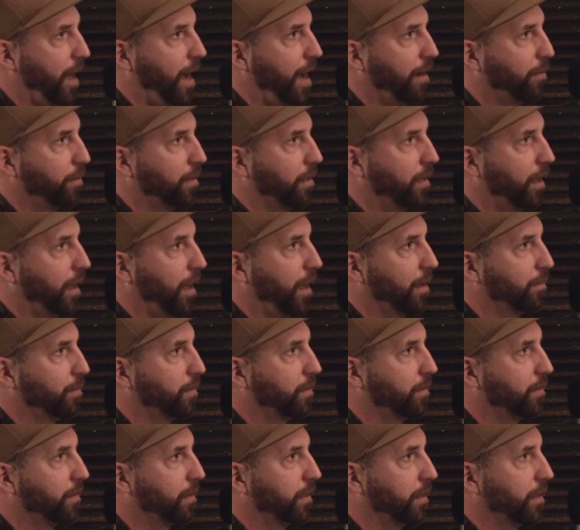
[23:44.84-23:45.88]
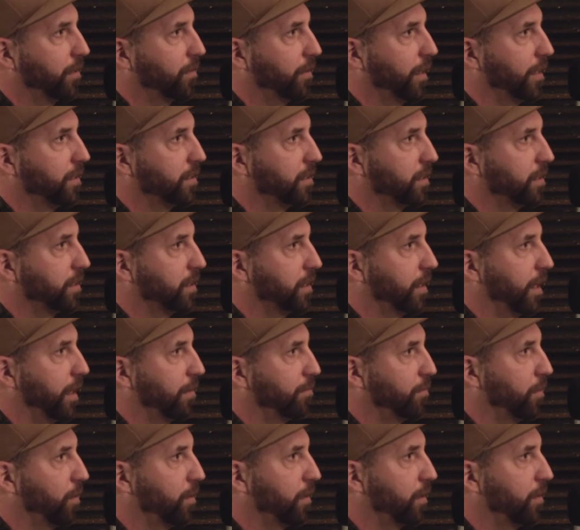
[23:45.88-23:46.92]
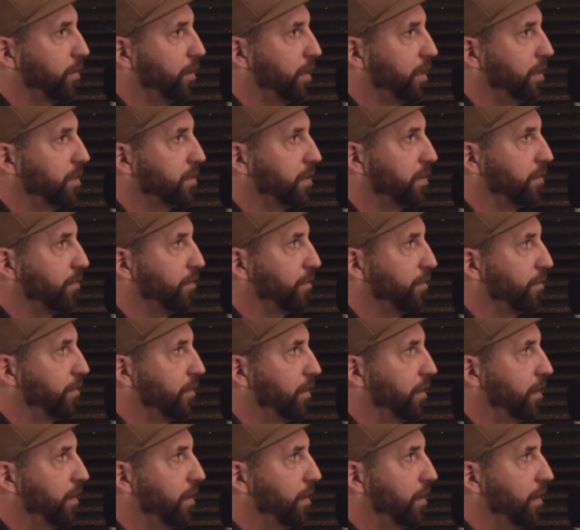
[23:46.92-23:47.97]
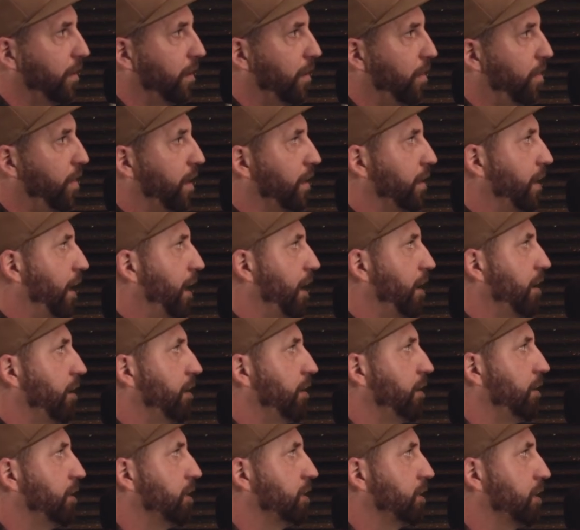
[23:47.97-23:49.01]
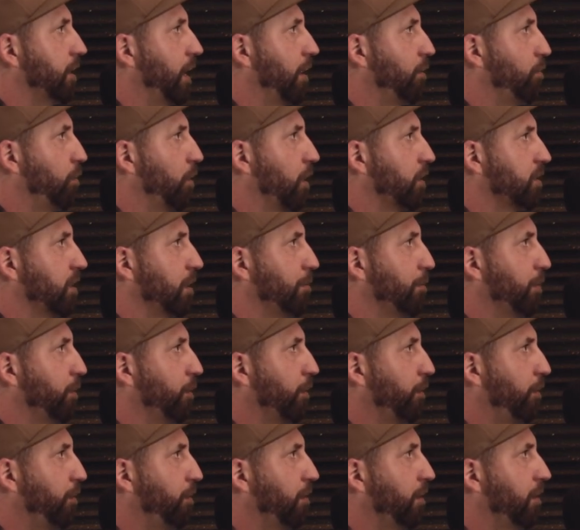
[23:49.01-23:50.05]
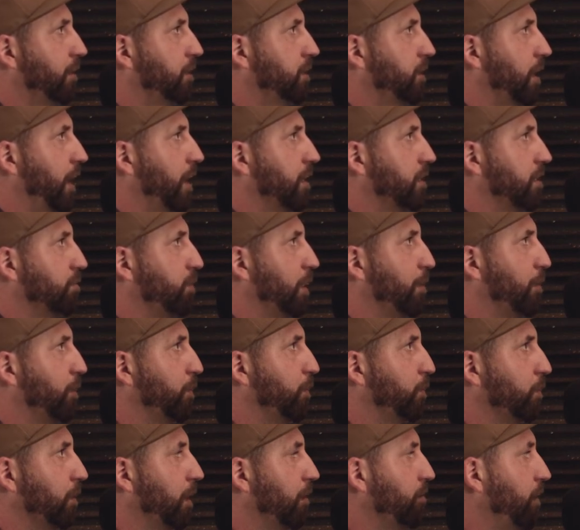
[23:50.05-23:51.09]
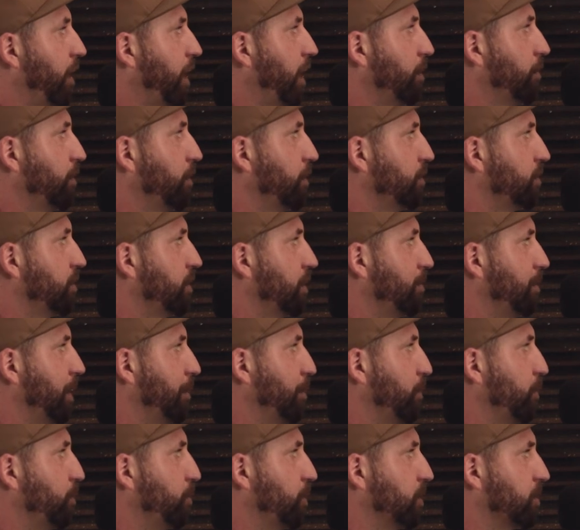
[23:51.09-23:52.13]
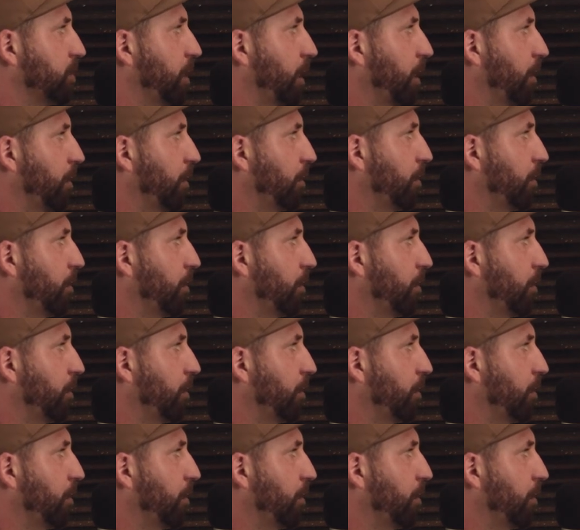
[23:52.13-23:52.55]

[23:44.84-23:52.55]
that with the animal, and then it creates this like more cohesive thing that is like works on both sides of people who love animals and people who just like